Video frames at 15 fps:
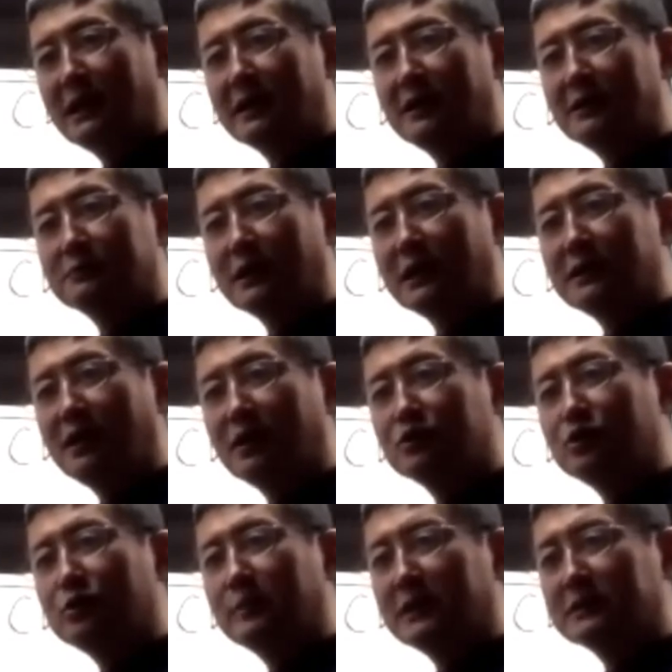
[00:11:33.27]
kids right now?
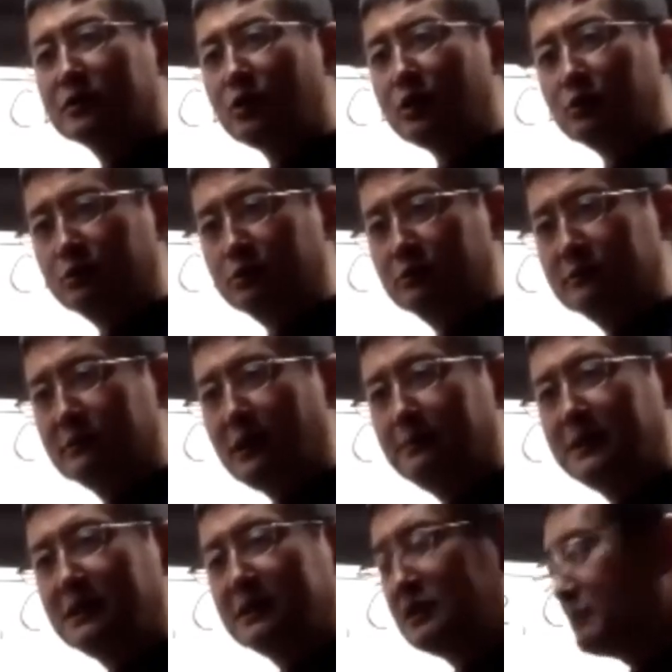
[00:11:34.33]
2 plus 2. I'm
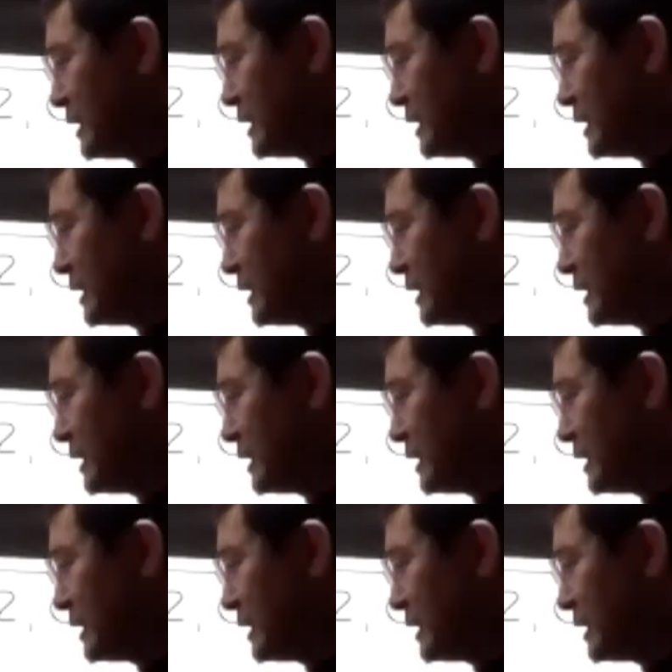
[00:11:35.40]
teaching my